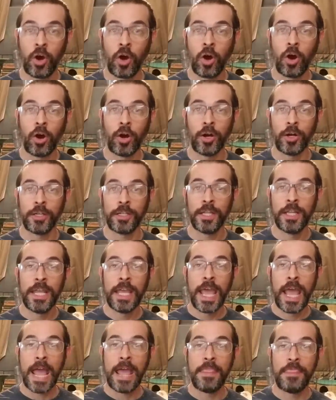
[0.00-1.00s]
heart,
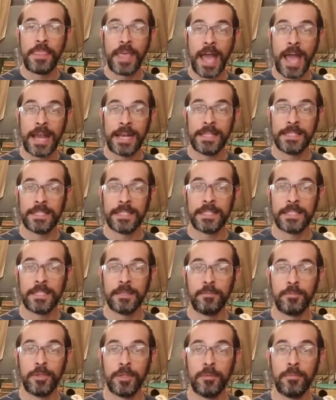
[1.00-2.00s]
and that is a
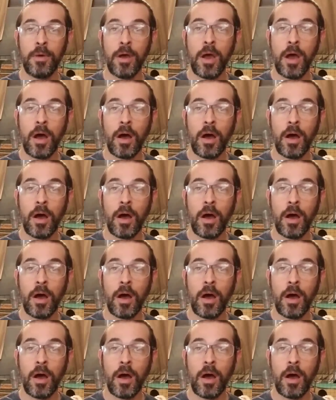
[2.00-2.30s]
symptom